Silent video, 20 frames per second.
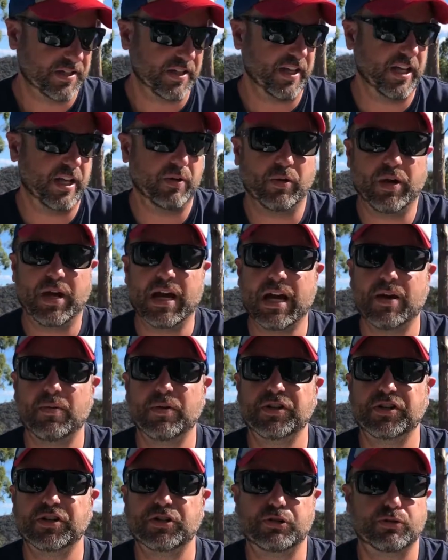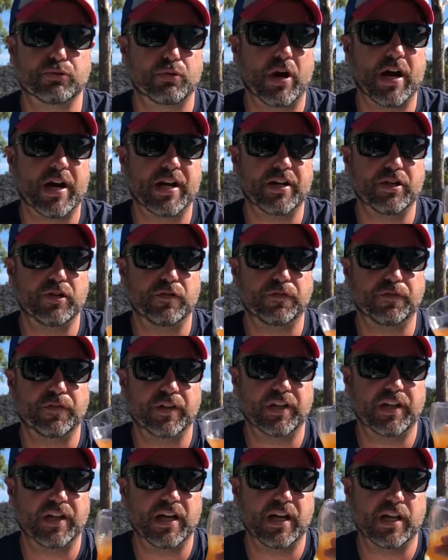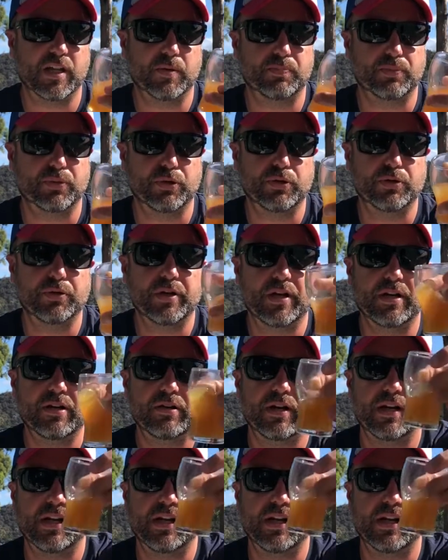So here we are, we're just draining off the brew now,